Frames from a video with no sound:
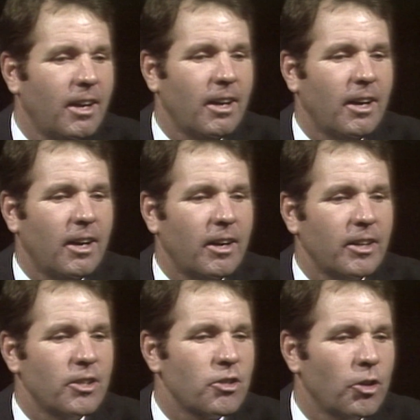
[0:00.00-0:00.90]
uh,
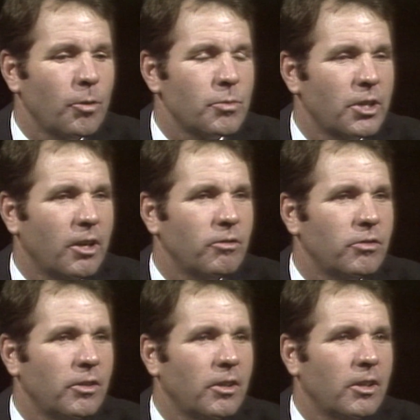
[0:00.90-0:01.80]
in terms of
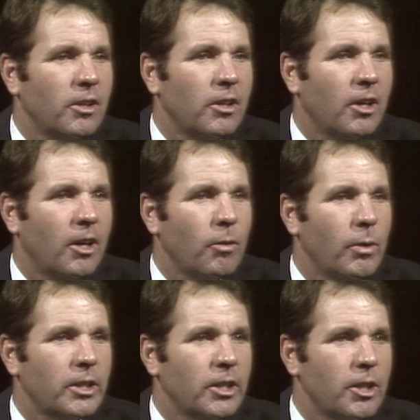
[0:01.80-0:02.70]
uh,
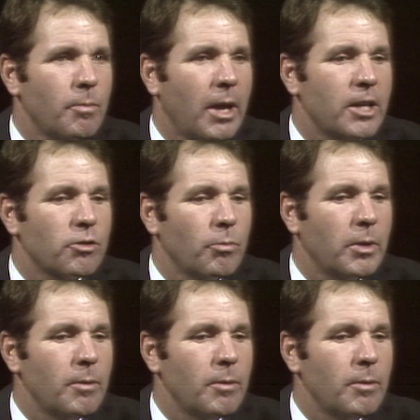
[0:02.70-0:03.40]
what the demands will be,